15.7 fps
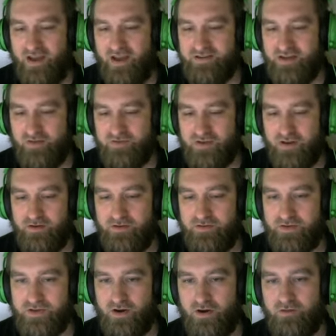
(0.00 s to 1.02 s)
else I was going to do
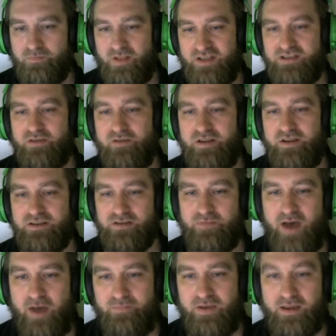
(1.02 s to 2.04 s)
this turn. But let's see what ends up
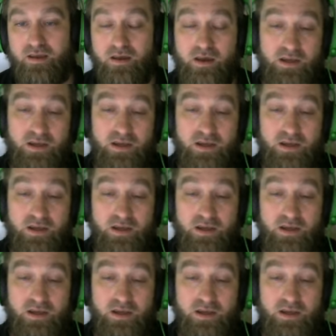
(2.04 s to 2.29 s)
happening.